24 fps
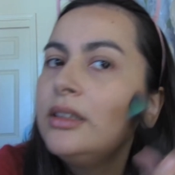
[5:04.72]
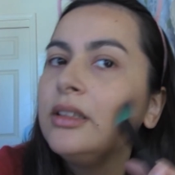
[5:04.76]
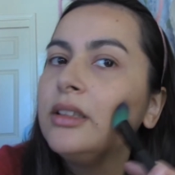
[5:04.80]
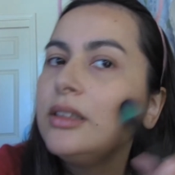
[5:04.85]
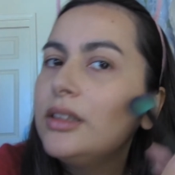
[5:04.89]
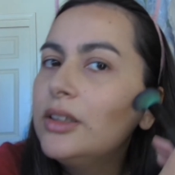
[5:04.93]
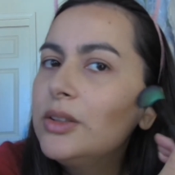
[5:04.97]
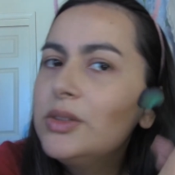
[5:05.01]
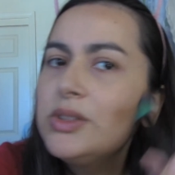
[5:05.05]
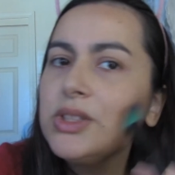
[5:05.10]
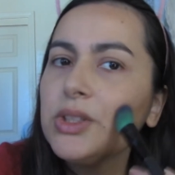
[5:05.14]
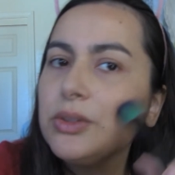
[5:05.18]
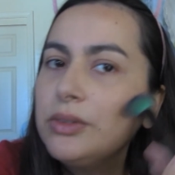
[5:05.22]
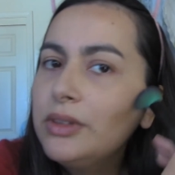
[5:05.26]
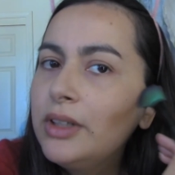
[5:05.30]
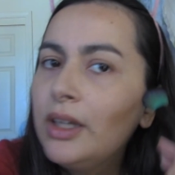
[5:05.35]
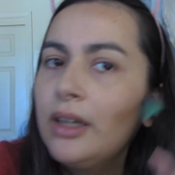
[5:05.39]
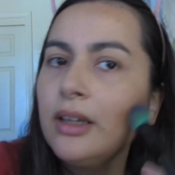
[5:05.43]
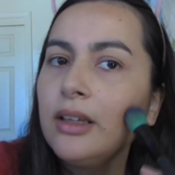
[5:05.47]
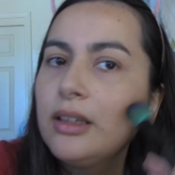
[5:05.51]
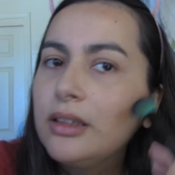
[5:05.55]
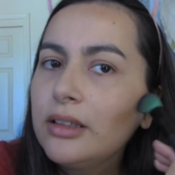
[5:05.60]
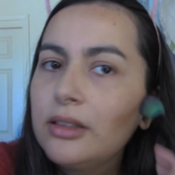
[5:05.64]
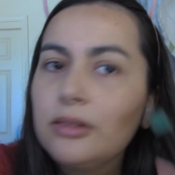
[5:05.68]
it was
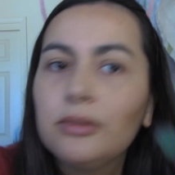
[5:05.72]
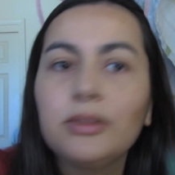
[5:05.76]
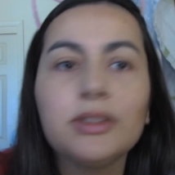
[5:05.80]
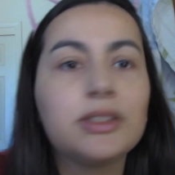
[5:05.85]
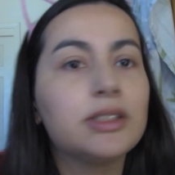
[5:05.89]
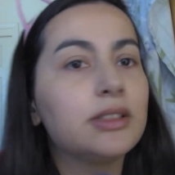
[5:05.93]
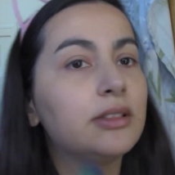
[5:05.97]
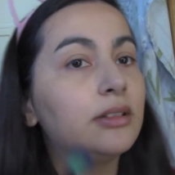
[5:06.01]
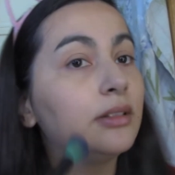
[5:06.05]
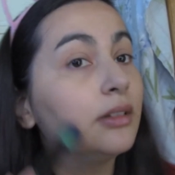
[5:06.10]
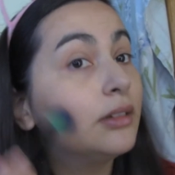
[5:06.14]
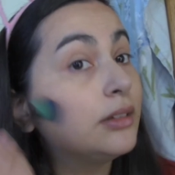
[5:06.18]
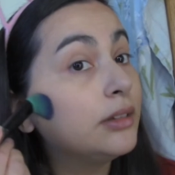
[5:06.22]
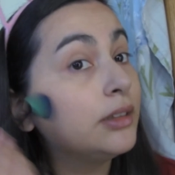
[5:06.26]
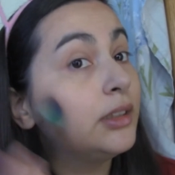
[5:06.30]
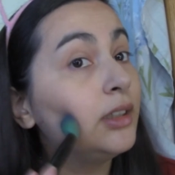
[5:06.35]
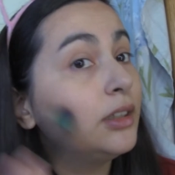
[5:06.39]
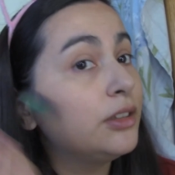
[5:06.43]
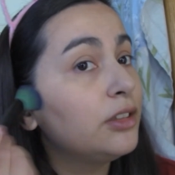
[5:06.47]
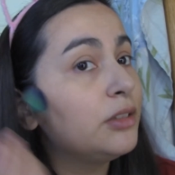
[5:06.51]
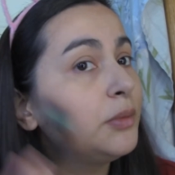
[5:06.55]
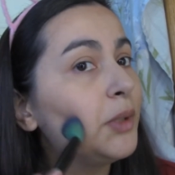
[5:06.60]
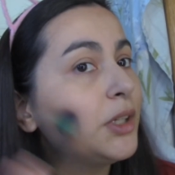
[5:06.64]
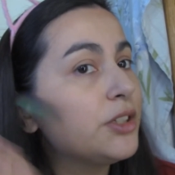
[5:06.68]
okay. It wasn't, the
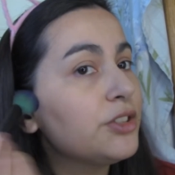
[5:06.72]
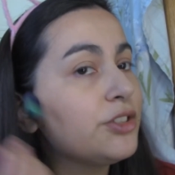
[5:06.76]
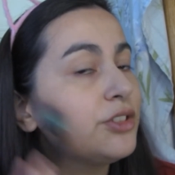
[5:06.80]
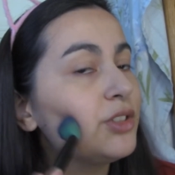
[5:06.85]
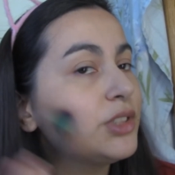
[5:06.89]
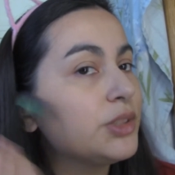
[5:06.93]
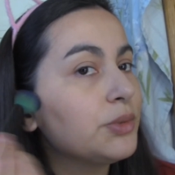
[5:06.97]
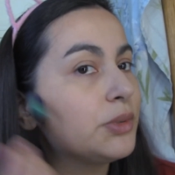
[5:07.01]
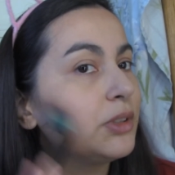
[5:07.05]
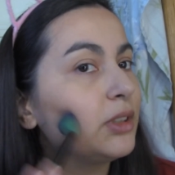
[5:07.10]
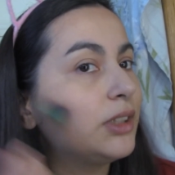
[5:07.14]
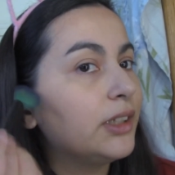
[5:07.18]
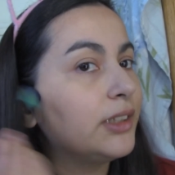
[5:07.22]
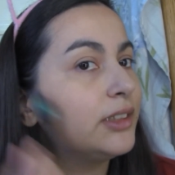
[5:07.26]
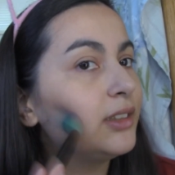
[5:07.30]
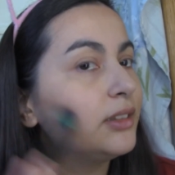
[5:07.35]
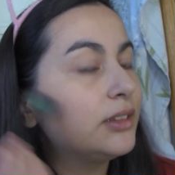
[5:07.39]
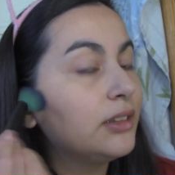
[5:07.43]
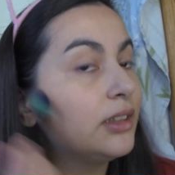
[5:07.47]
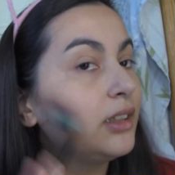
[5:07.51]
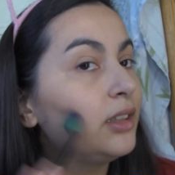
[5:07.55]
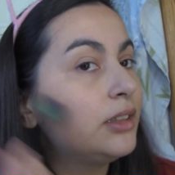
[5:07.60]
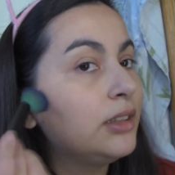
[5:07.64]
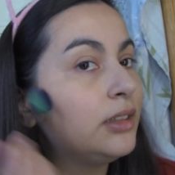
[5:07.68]
other brushes were like
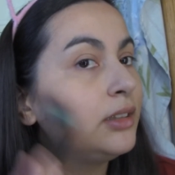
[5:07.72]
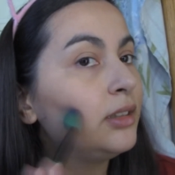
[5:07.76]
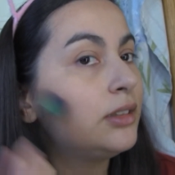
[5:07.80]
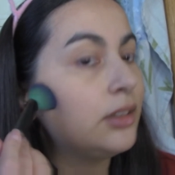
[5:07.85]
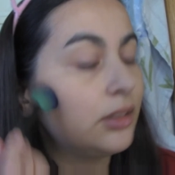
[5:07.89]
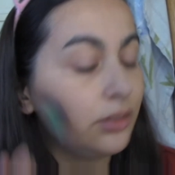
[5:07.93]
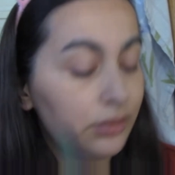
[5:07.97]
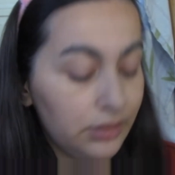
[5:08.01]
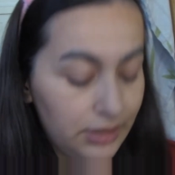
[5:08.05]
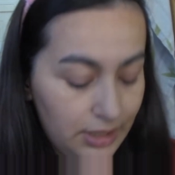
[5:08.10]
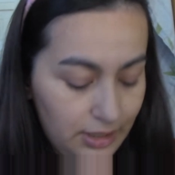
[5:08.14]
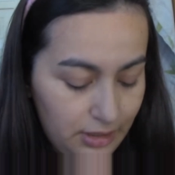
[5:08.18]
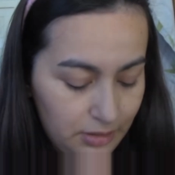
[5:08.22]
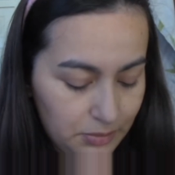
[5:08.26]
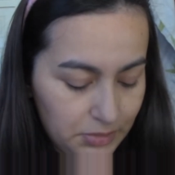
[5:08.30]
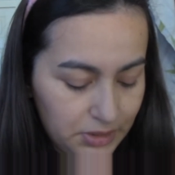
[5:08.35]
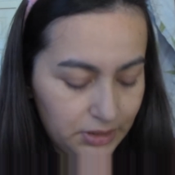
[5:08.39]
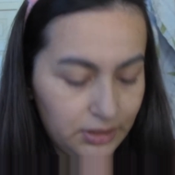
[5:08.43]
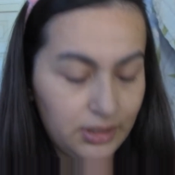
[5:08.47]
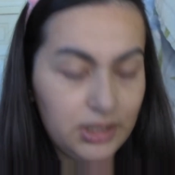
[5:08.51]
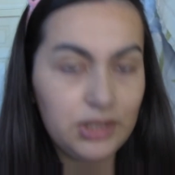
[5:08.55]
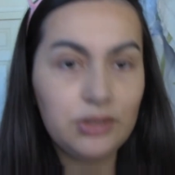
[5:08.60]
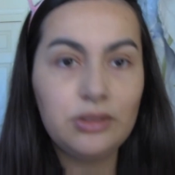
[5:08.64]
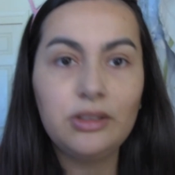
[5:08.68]
okay, but
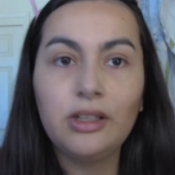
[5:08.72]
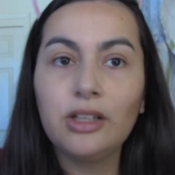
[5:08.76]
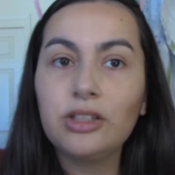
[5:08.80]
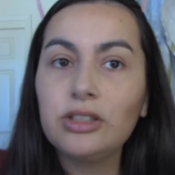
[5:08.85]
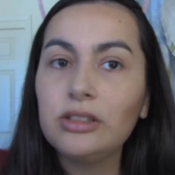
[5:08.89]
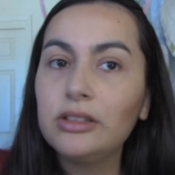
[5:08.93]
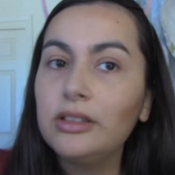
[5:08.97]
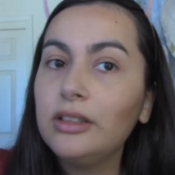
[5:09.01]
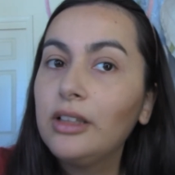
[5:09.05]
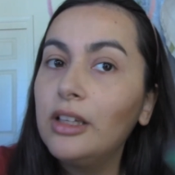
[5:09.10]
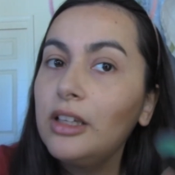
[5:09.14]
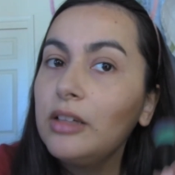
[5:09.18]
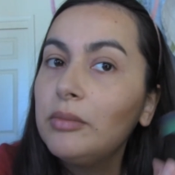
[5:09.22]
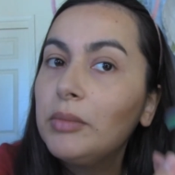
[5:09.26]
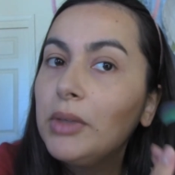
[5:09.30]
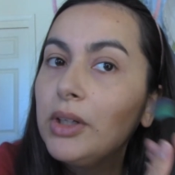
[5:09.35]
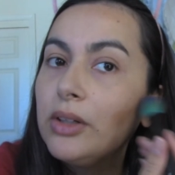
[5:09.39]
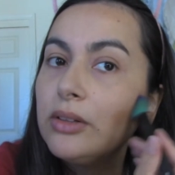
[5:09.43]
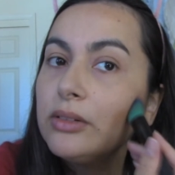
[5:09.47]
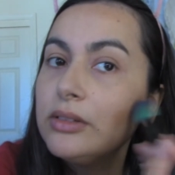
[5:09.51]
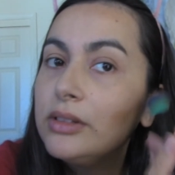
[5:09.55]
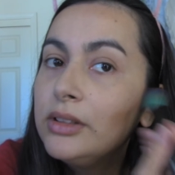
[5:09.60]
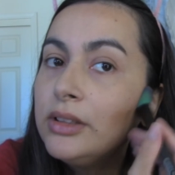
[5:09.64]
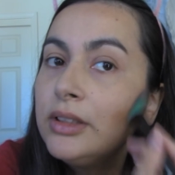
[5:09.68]
this one actually came
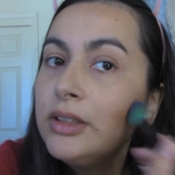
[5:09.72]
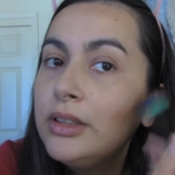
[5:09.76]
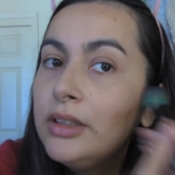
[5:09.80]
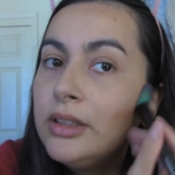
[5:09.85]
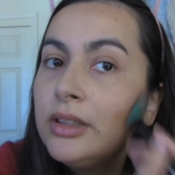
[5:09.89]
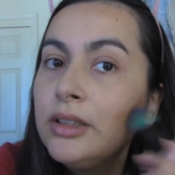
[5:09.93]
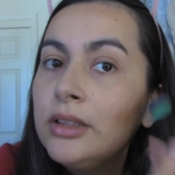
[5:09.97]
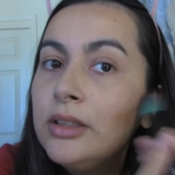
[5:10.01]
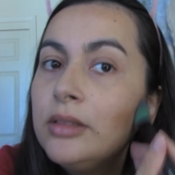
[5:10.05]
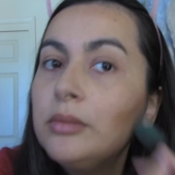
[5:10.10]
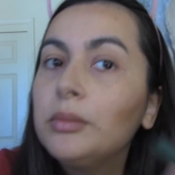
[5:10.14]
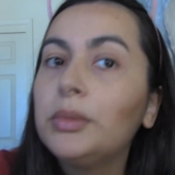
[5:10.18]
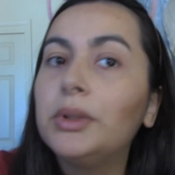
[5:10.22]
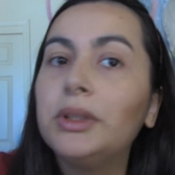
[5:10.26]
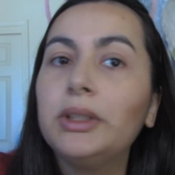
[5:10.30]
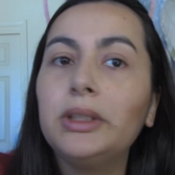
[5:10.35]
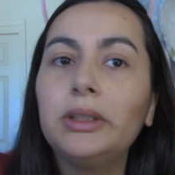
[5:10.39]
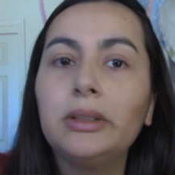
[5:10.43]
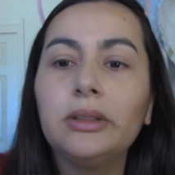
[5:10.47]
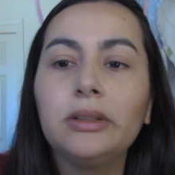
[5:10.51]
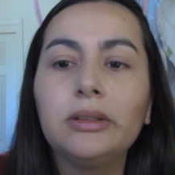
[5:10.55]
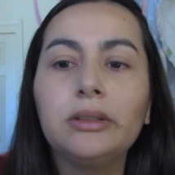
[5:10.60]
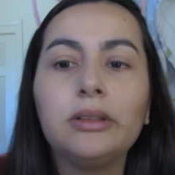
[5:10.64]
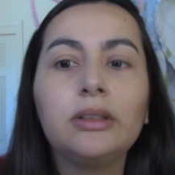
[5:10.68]
out pretty
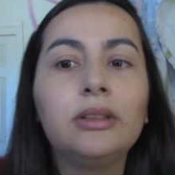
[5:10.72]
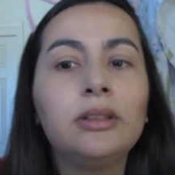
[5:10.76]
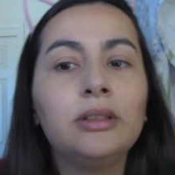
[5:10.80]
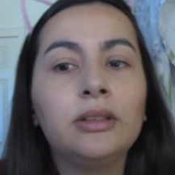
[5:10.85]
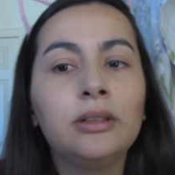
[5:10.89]
good.